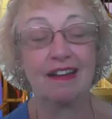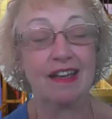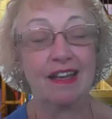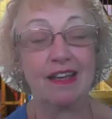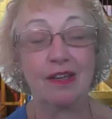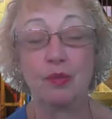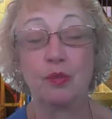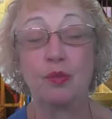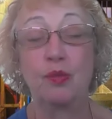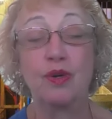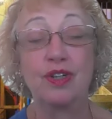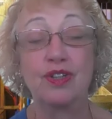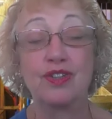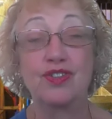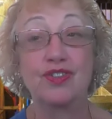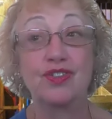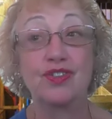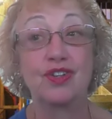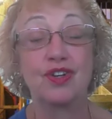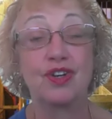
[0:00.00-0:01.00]
It
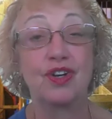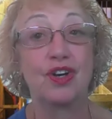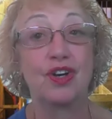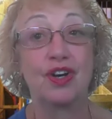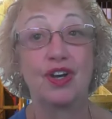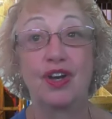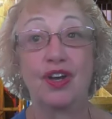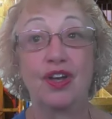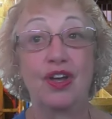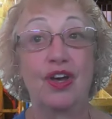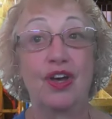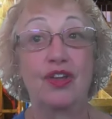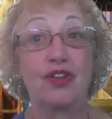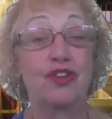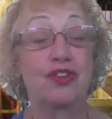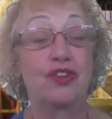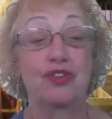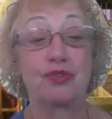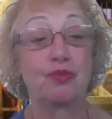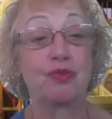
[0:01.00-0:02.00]
was
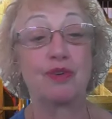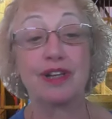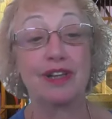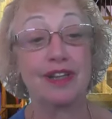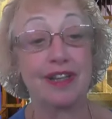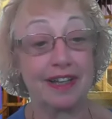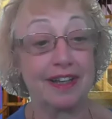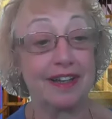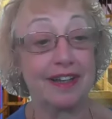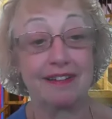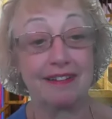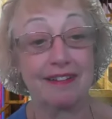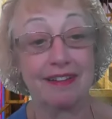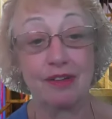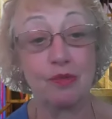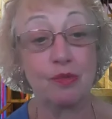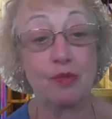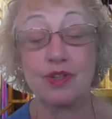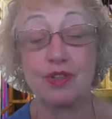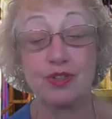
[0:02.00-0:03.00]
thrilling.
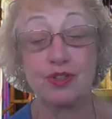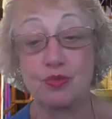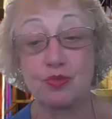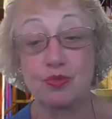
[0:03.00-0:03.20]
It was